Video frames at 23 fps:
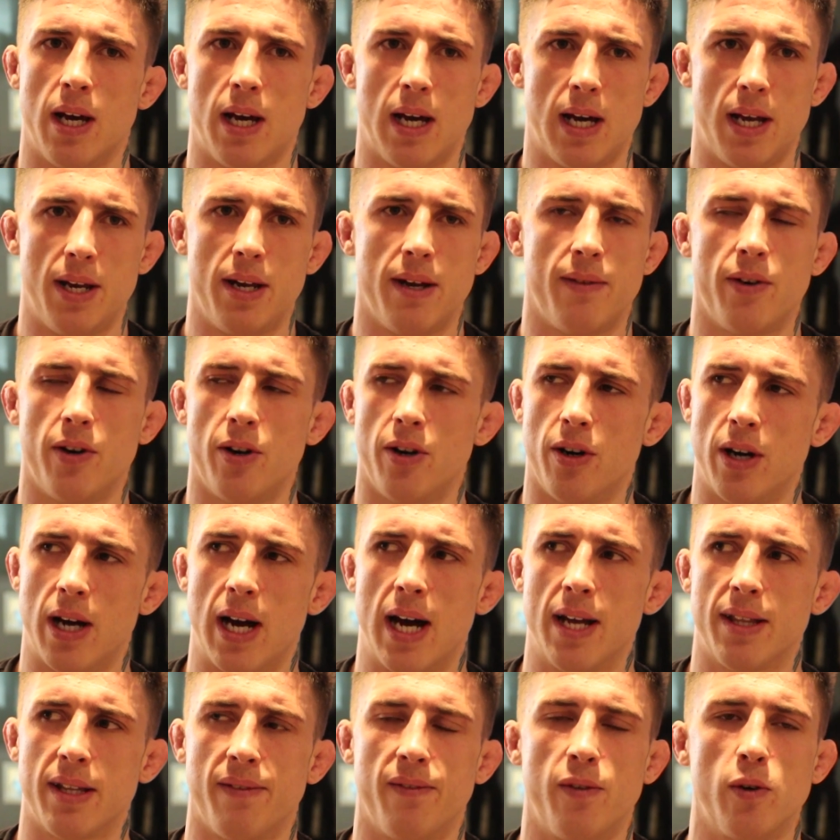I never
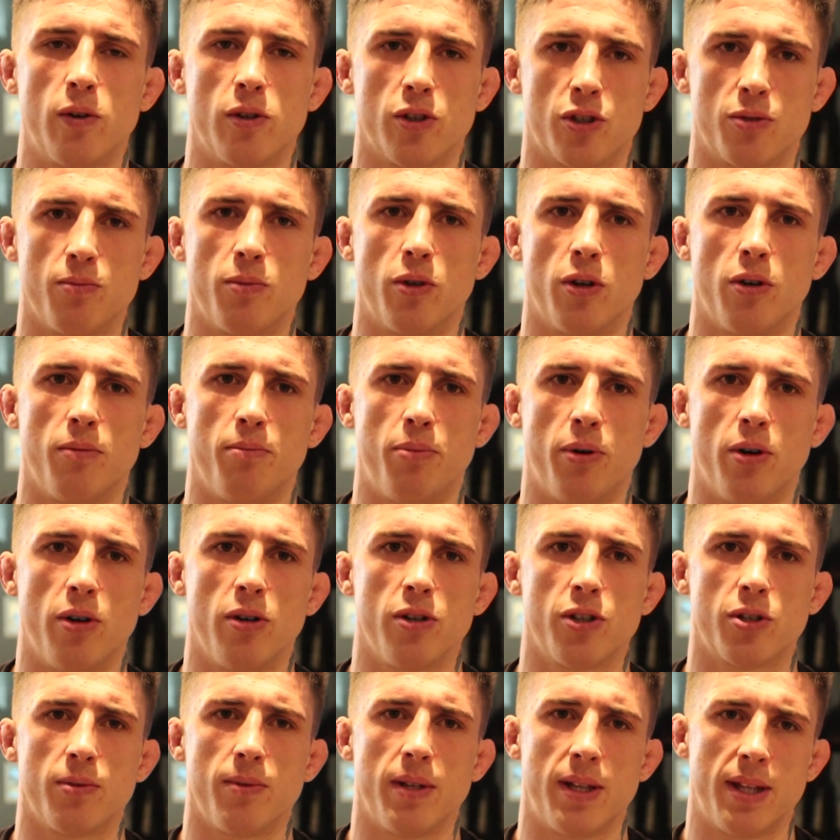had to focus more on
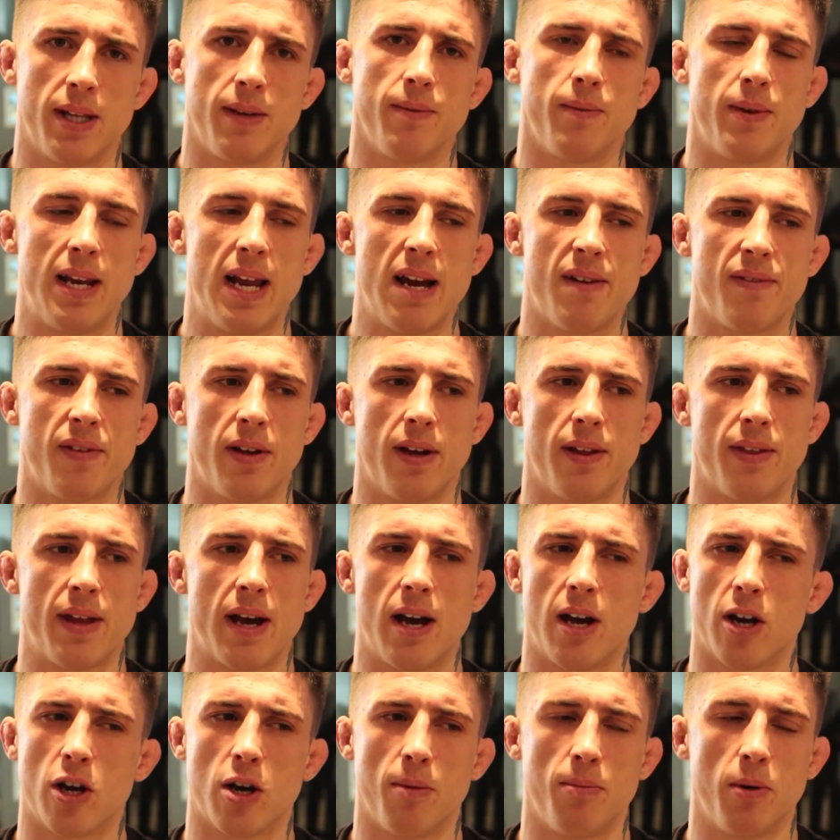Paul, so we left it at
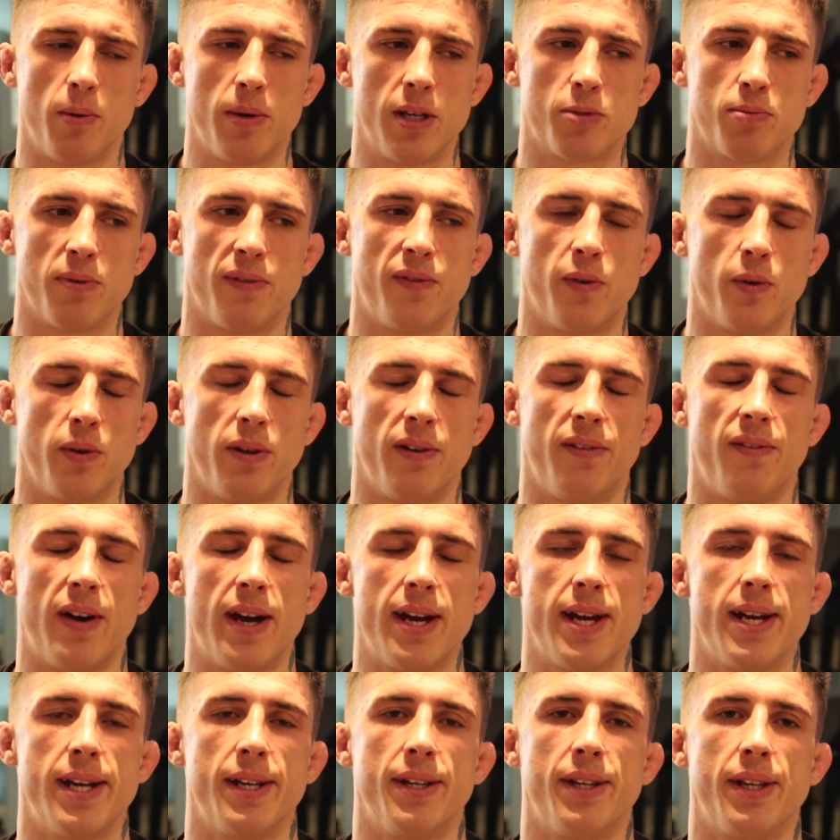that a couple of weeks before the
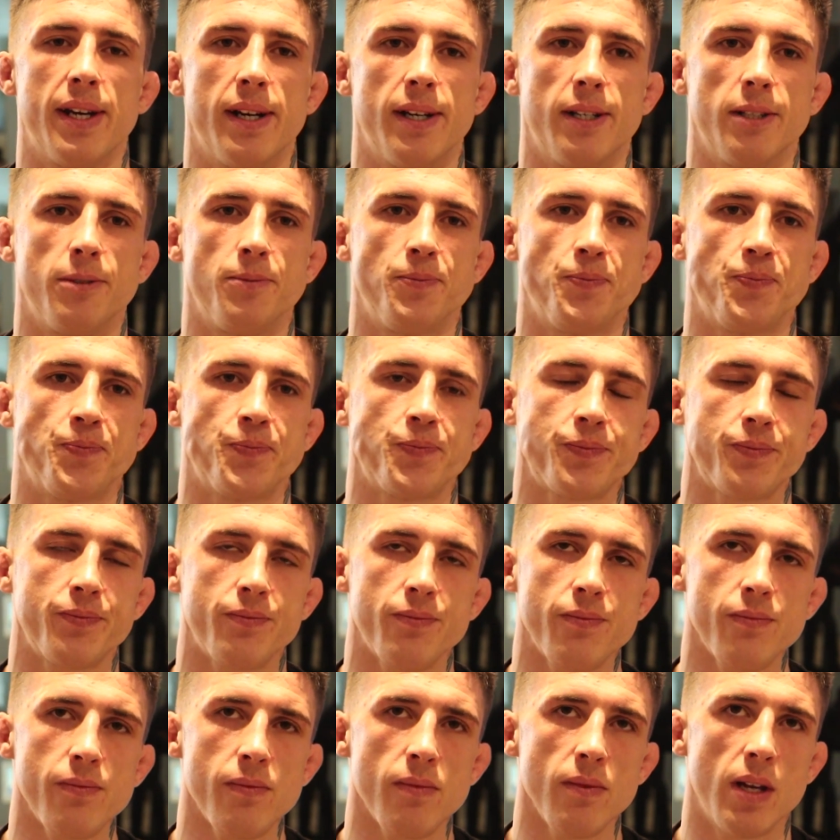fight, and
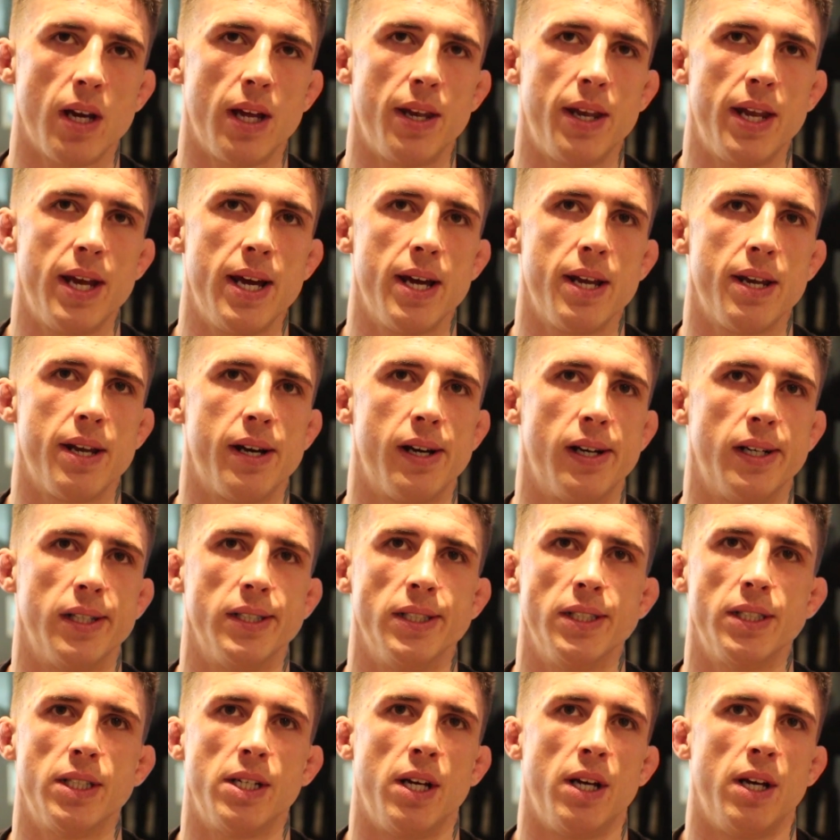then
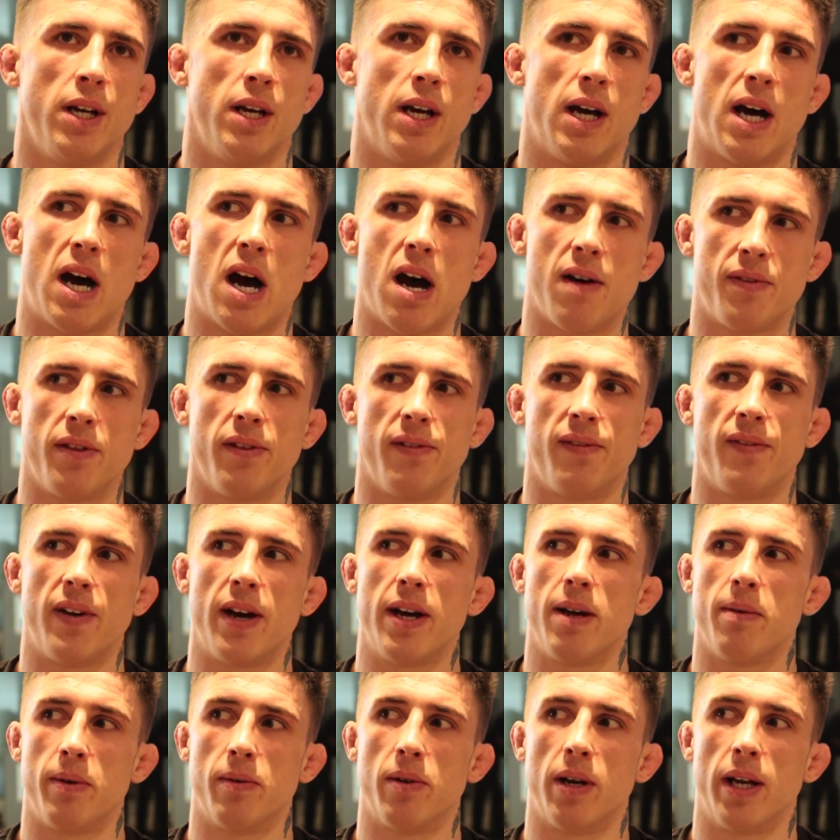after the
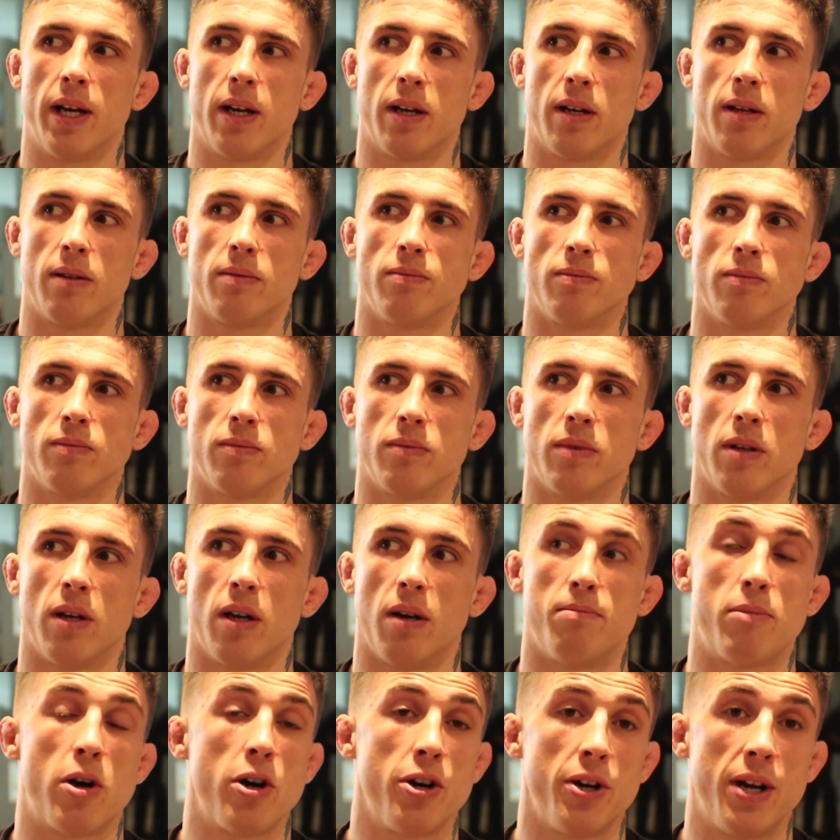fight, we were like,
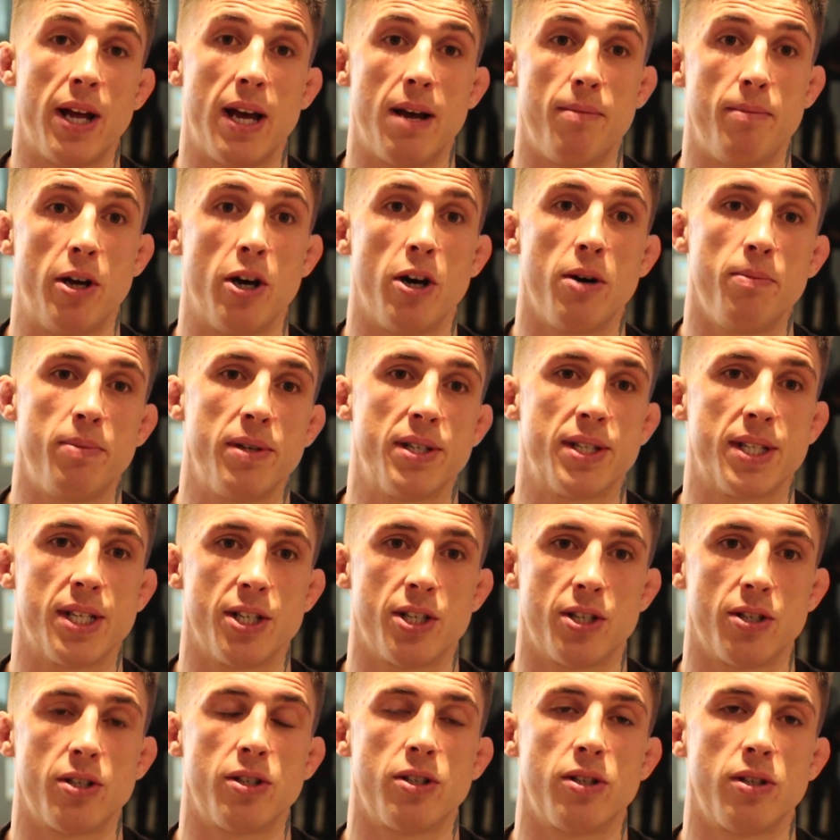Martin hit me up and
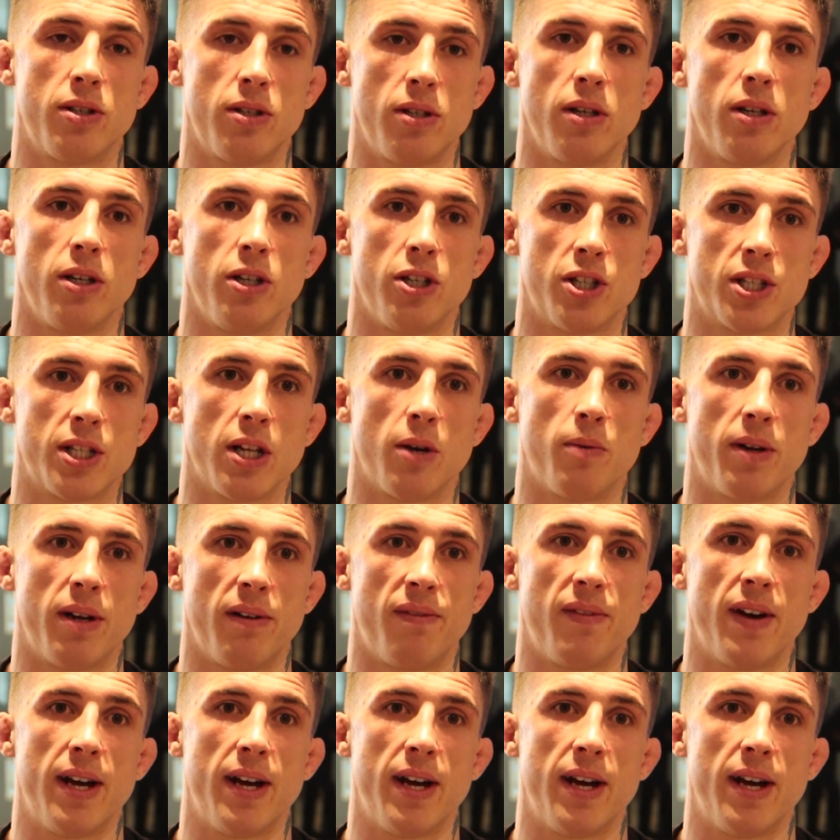says, you still want to